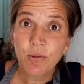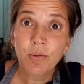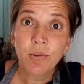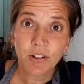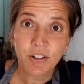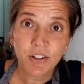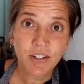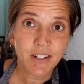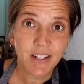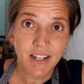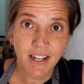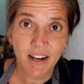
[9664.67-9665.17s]

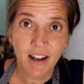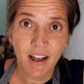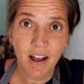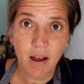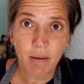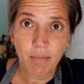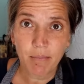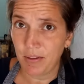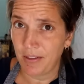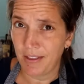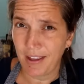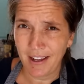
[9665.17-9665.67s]
do learn to
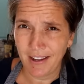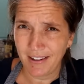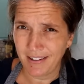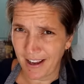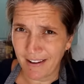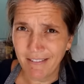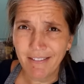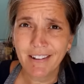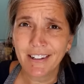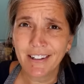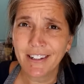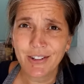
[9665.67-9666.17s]
get up.
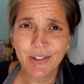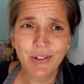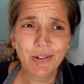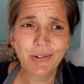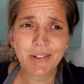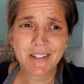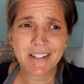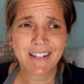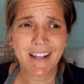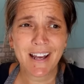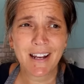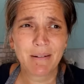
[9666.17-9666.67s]
They
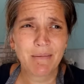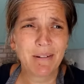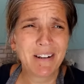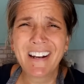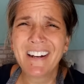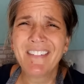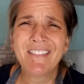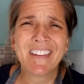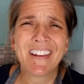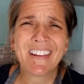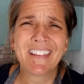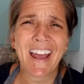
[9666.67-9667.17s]
definitely do. It's
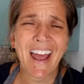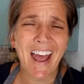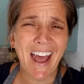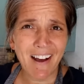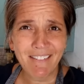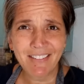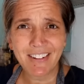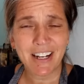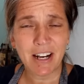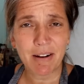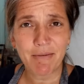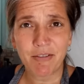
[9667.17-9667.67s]
not, not even that
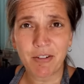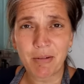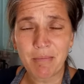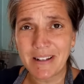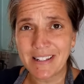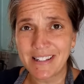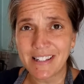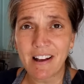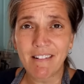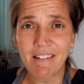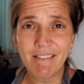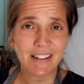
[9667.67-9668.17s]
they have to get
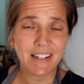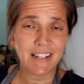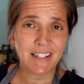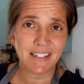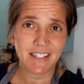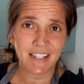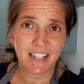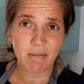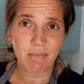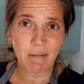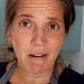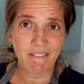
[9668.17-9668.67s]
up for myself.
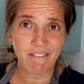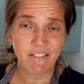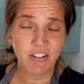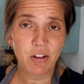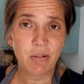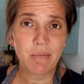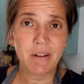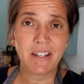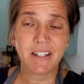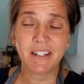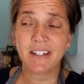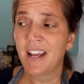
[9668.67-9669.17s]
I like to get
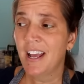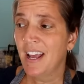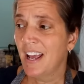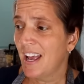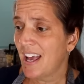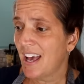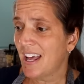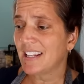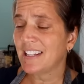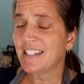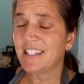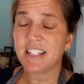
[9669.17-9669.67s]
my filming
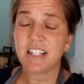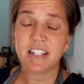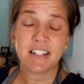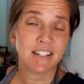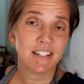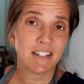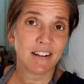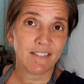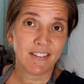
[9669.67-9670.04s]
and I like to